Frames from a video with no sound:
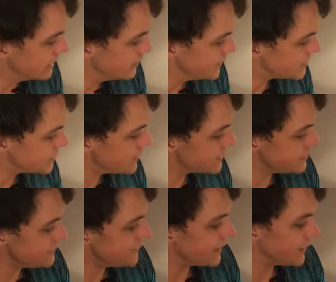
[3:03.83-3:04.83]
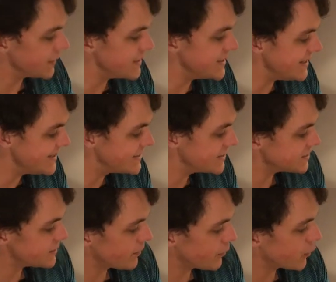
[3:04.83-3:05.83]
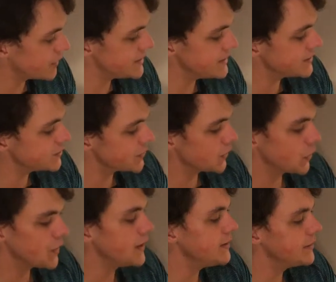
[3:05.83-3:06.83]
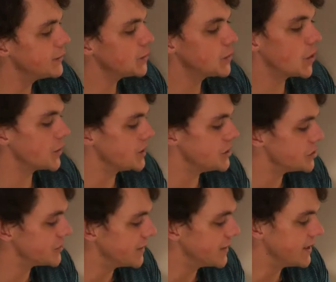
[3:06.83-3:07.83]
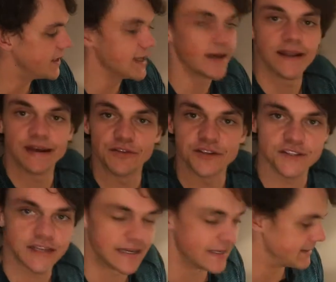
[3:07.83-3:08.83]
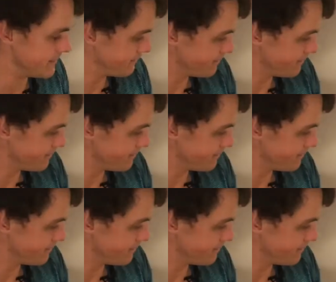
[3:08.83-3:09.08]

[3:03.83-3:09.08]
Mr. Messy found the neatest, prettiest looking little cottage that he had ever seen.